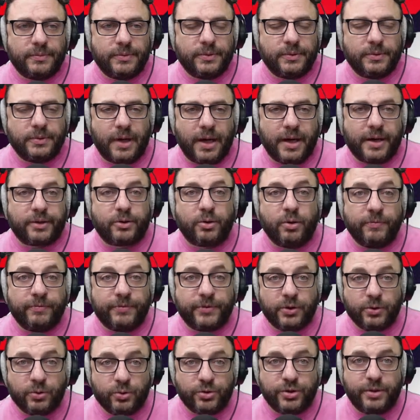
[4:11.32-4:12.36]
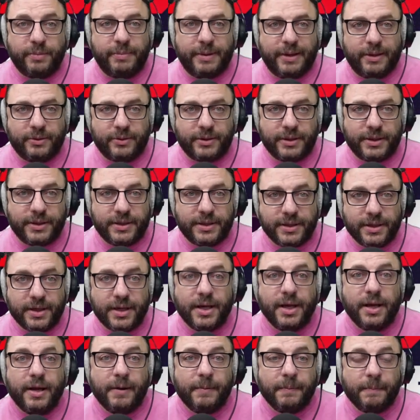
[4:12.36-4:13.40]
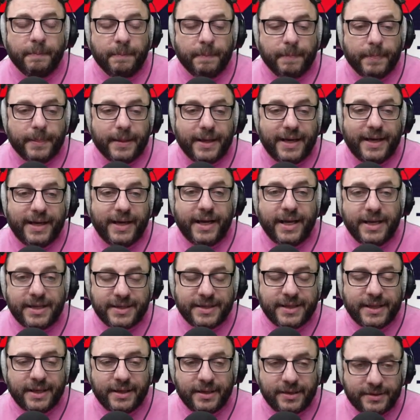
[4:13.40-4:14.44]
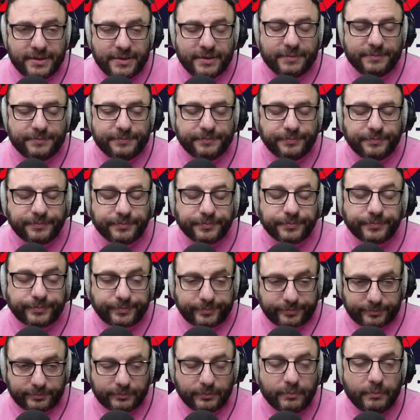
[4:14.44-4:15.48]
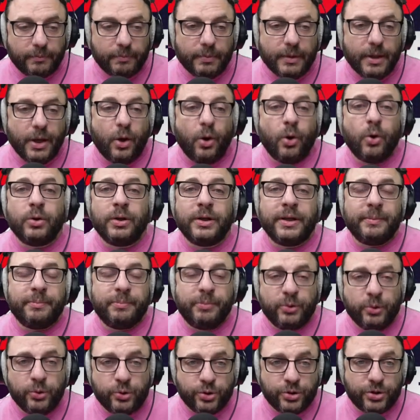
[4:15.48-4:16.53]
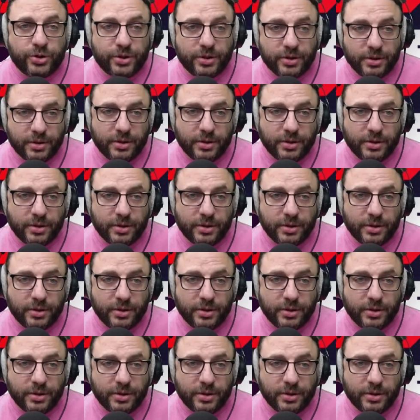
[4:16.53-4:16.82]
are confused about it. Race start only boosts